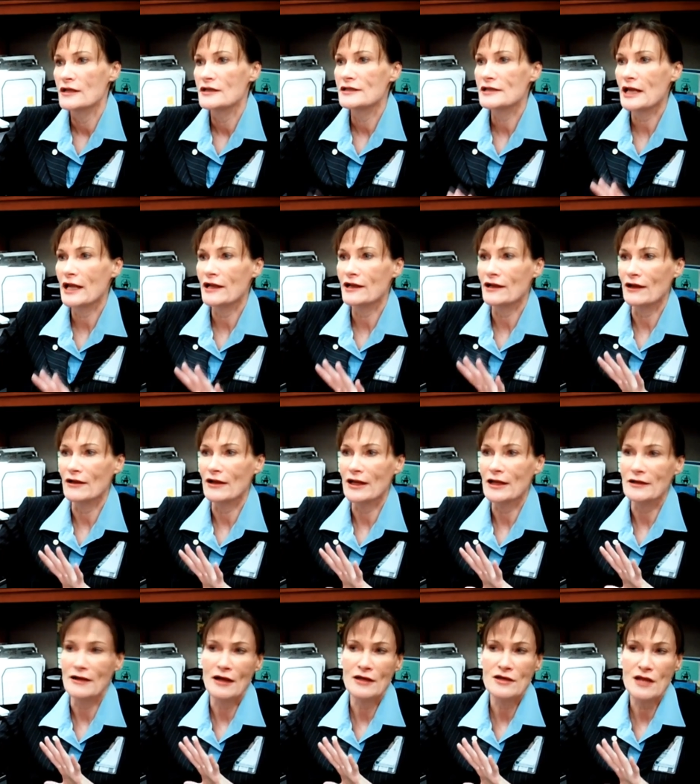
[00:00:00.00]

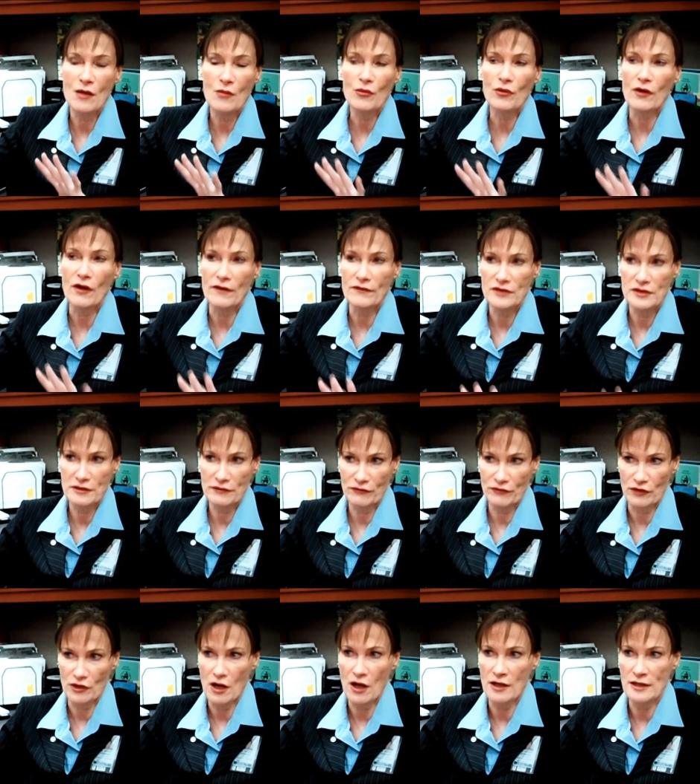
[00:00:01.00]
take a number of
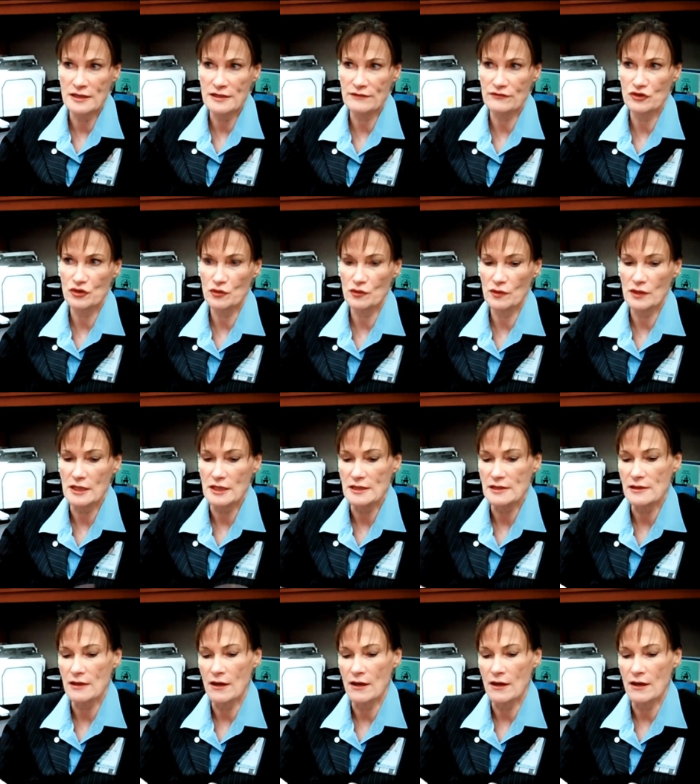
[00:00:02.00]
different kinds of degrees.